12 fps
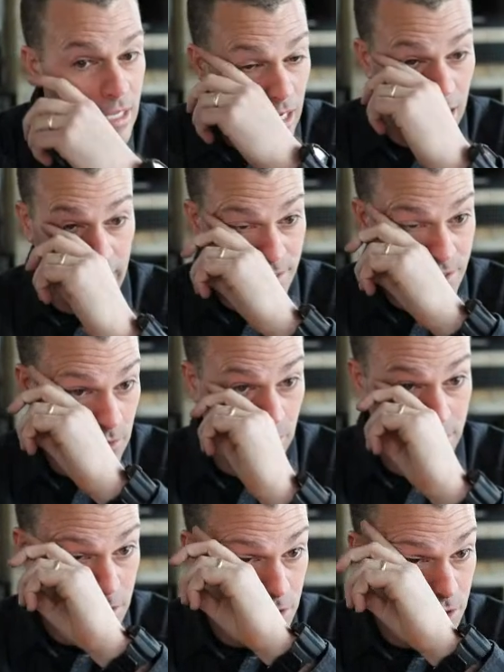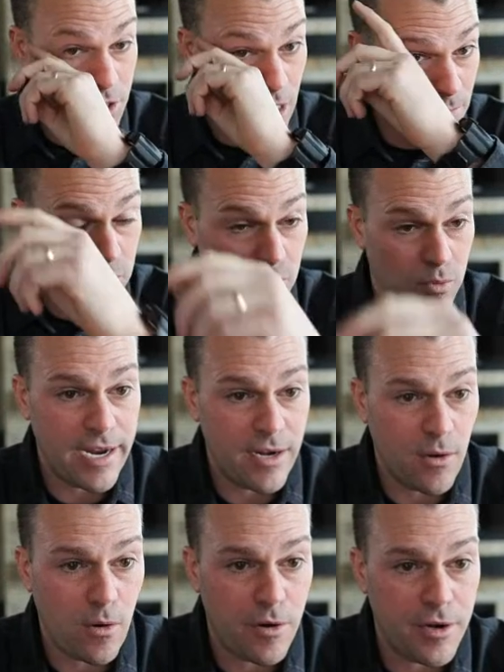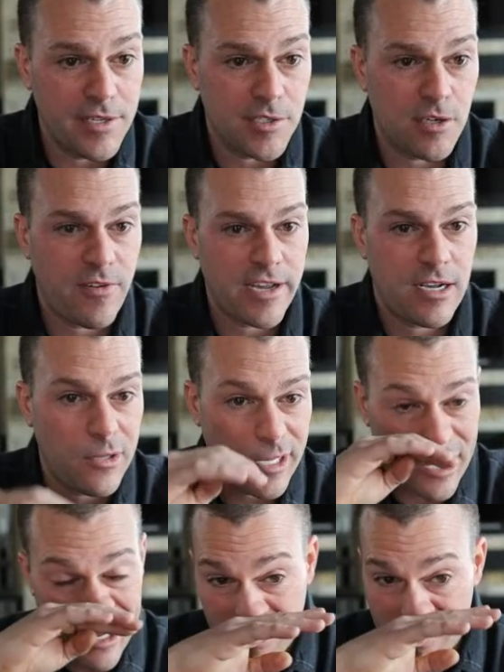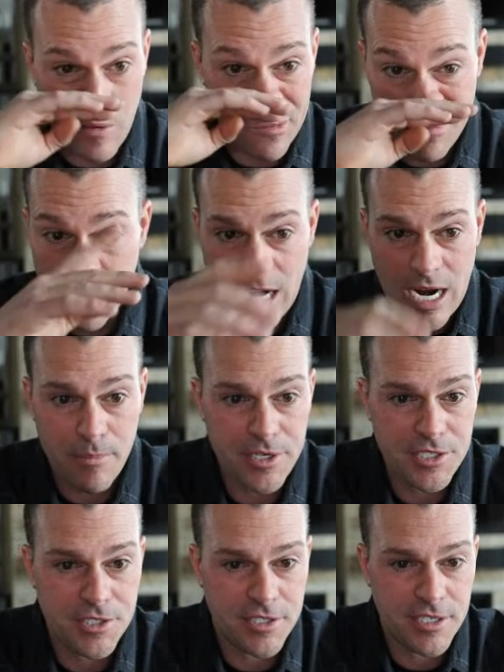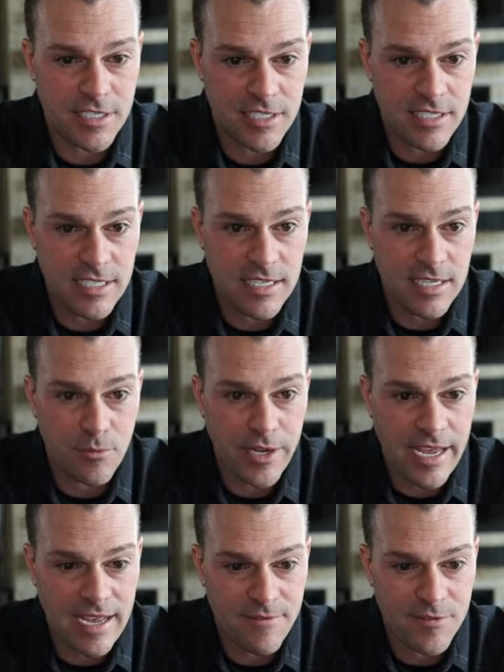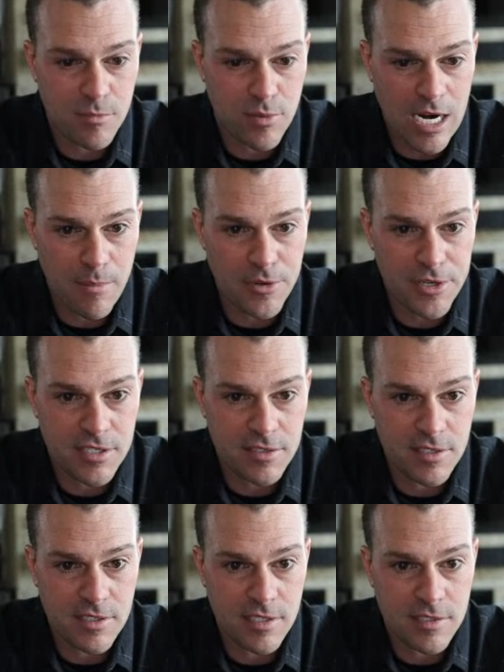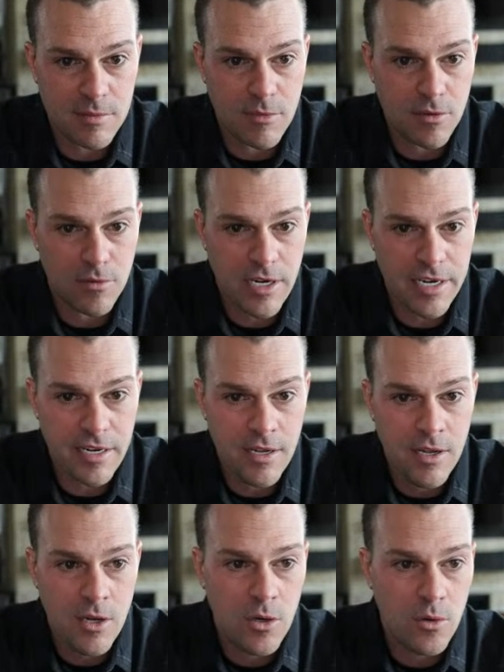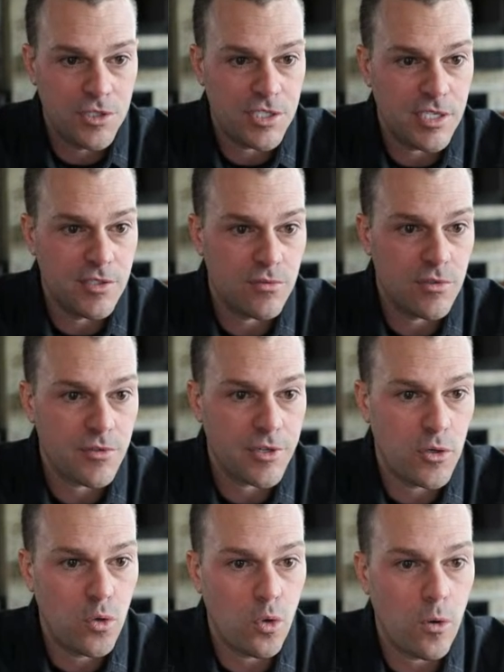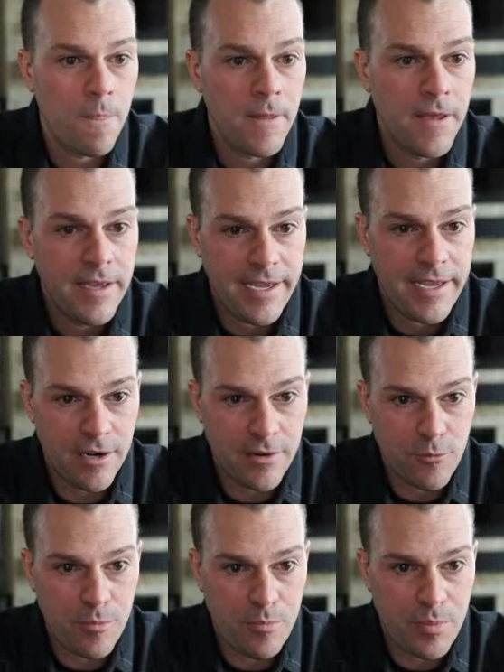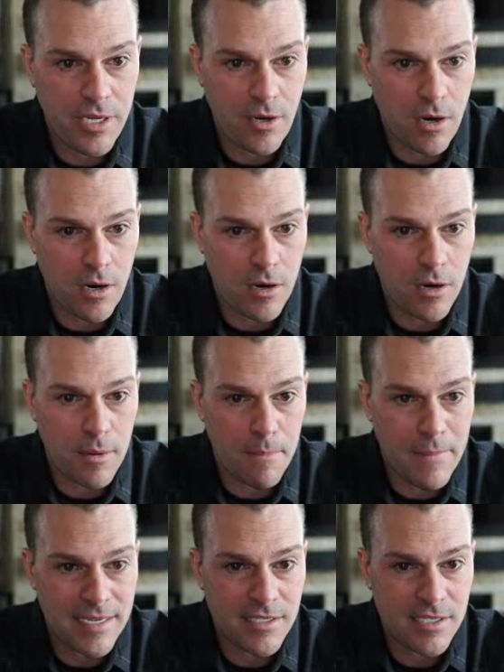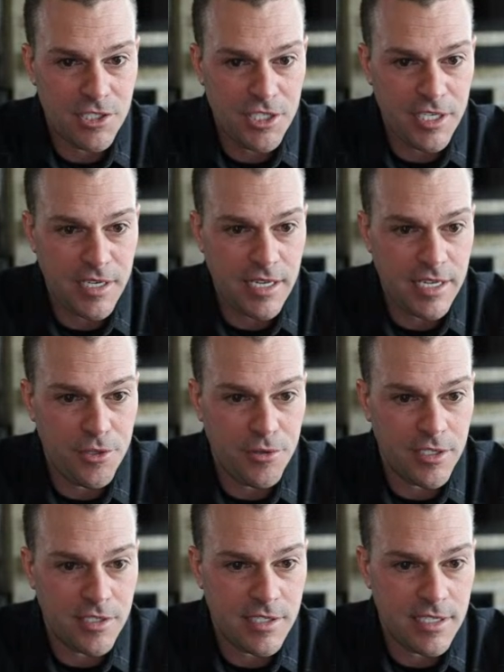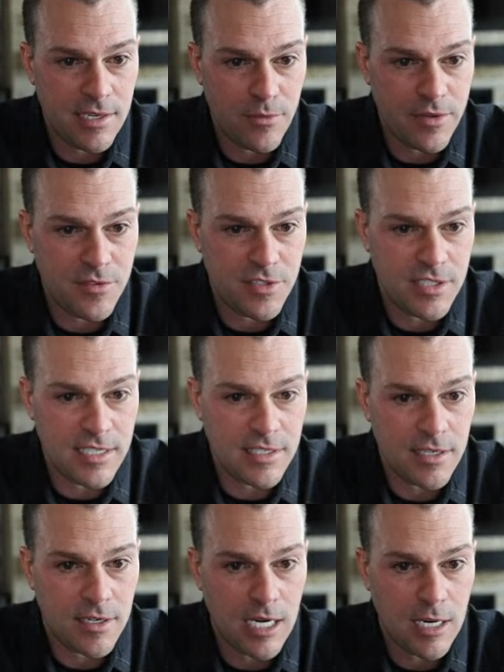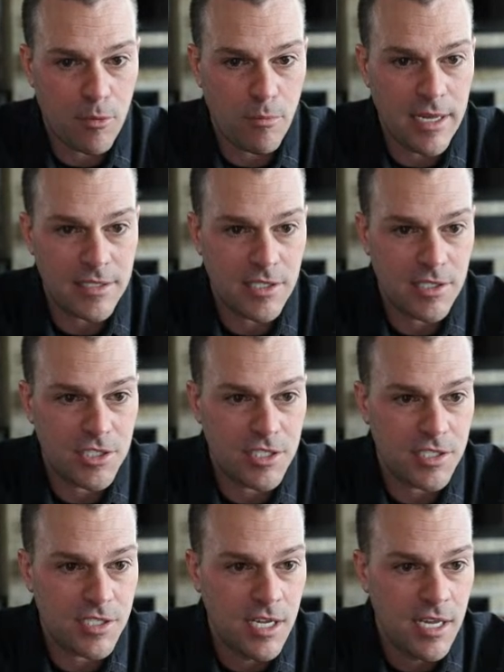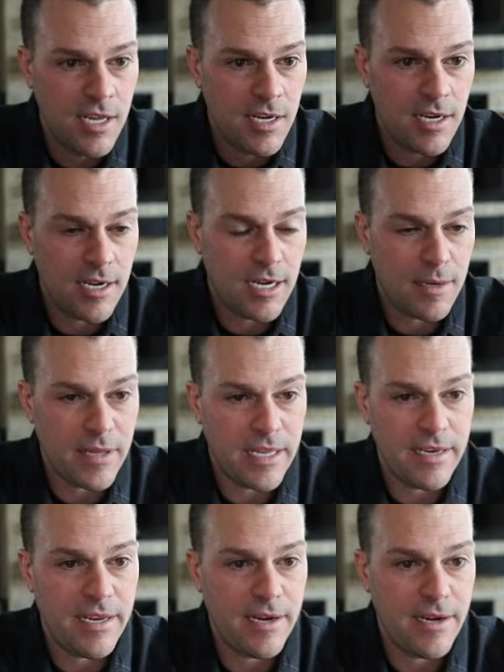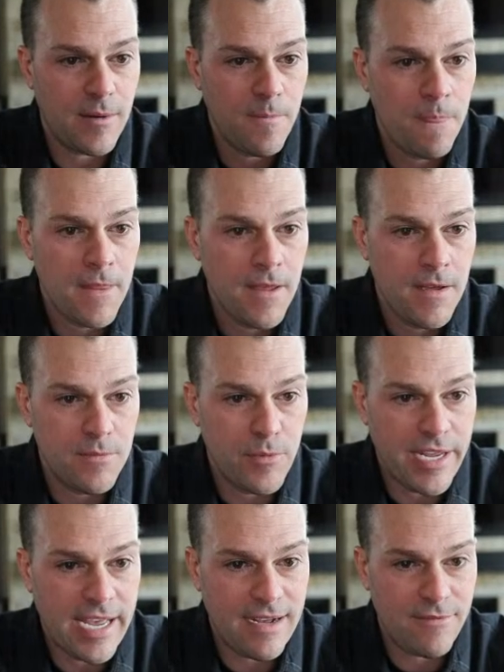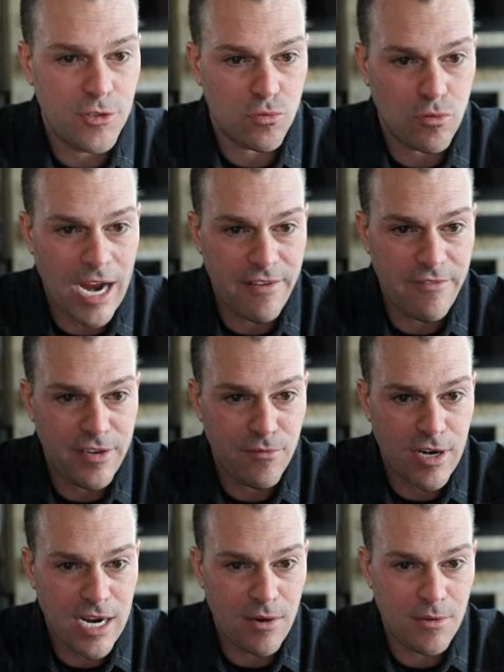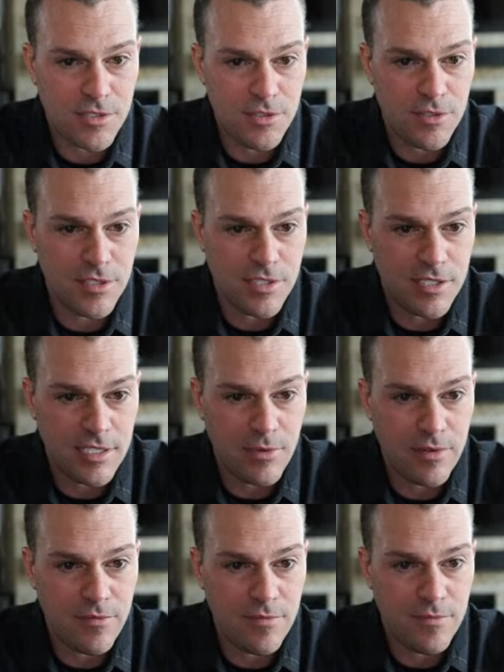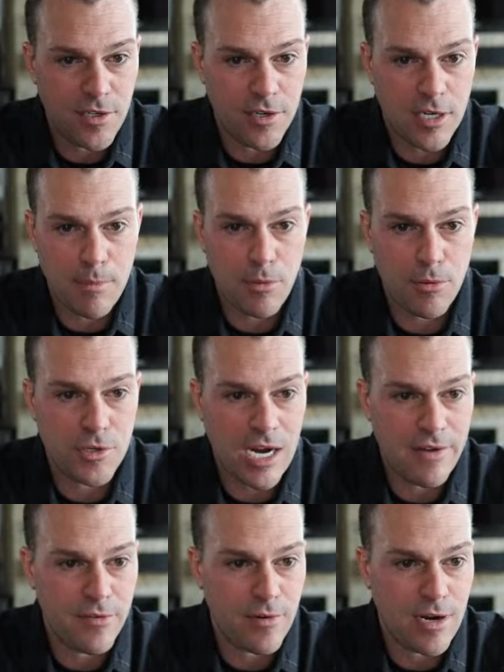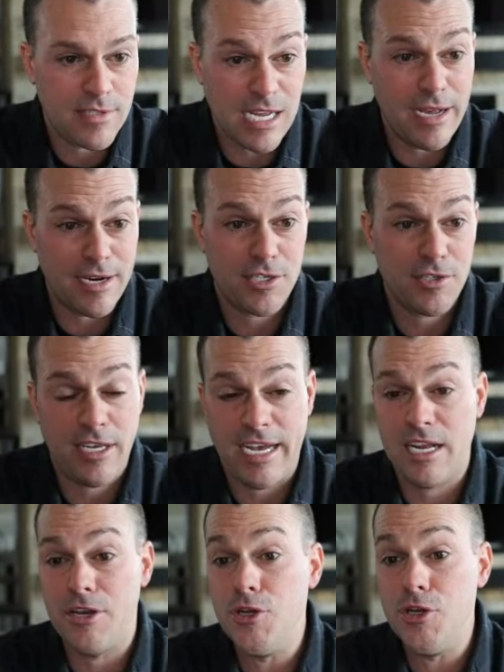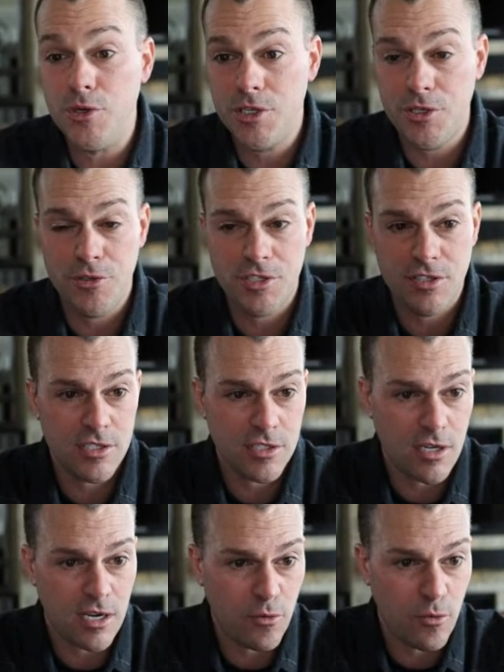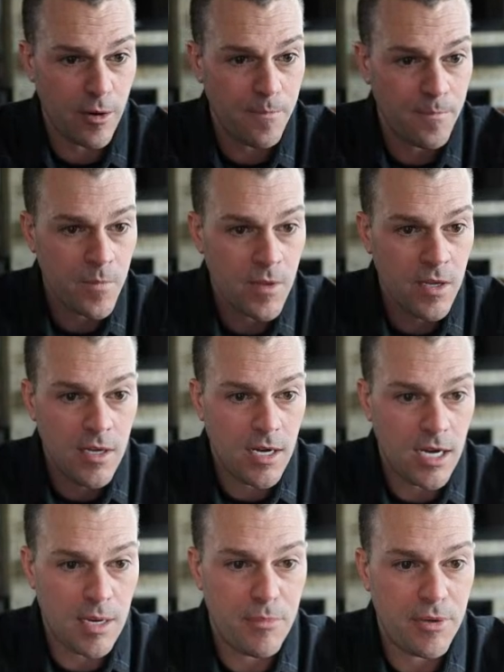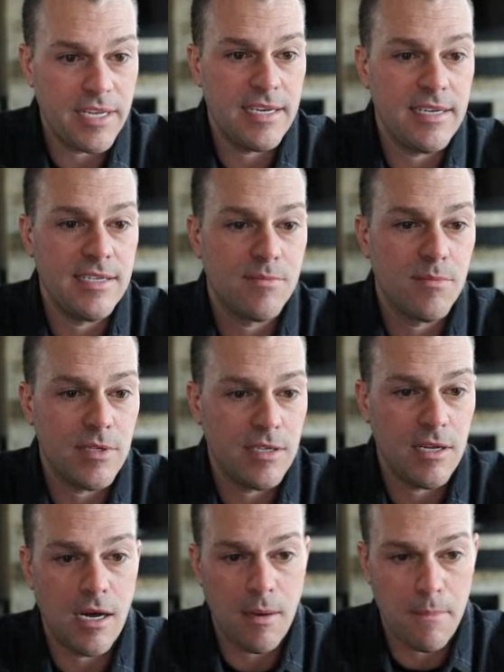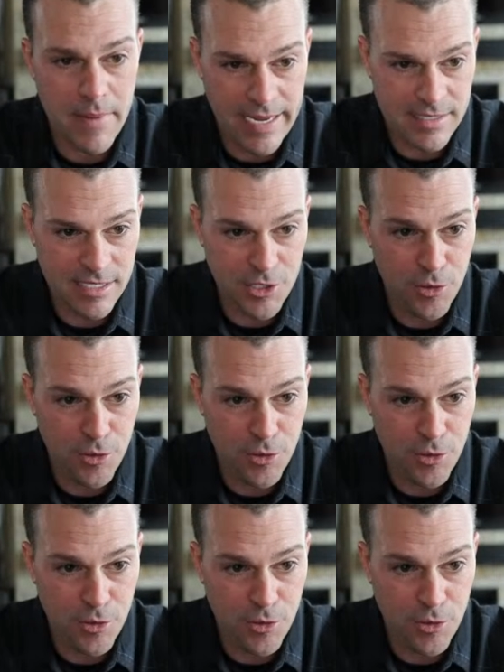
All right, so let's jump right on in. So if I click here on properties, you're going to see that we have some properties in the system already, which is really cool. Here would be our messaging, and you can see that we've sent a couple messages in here. We have driving routes. You can see that we've done a couple driving routes. I'm actually kind of new to using this software, but it is amazing.